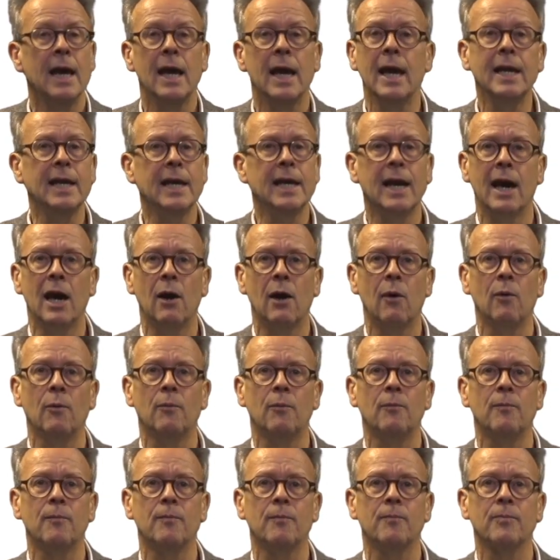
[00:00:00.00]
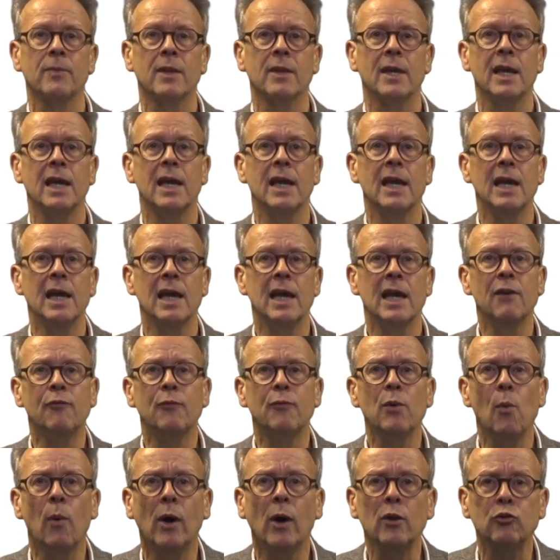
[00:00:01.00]
Anyhow,
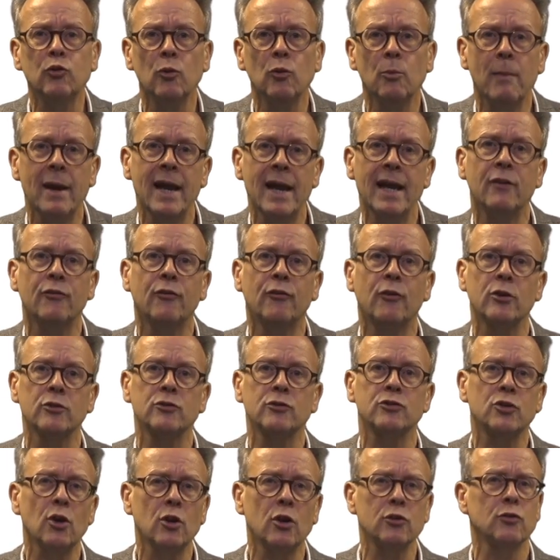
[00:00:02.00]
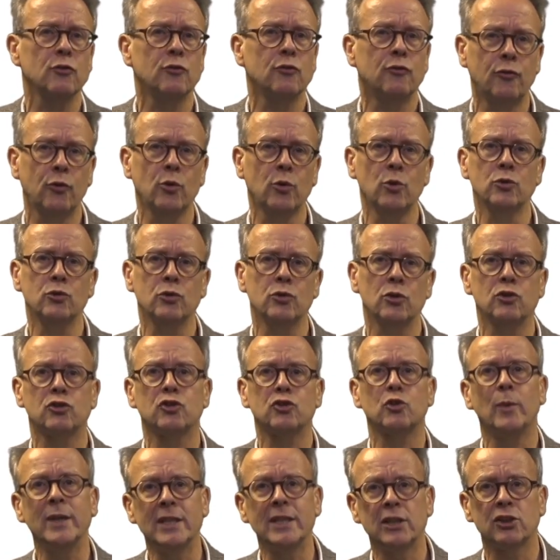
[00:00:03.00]
if we want to make for a certain food a
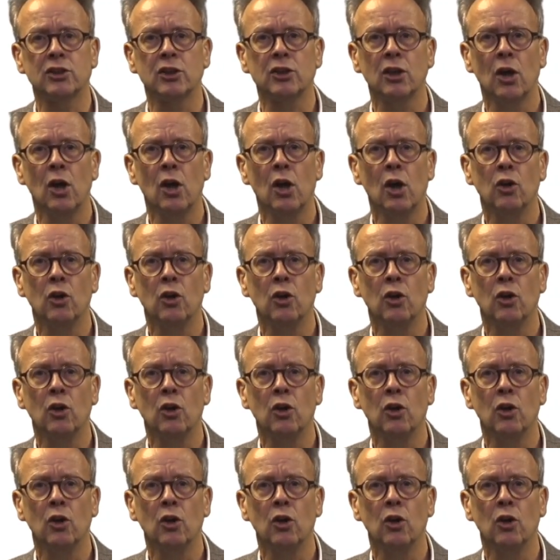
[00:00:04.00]
switch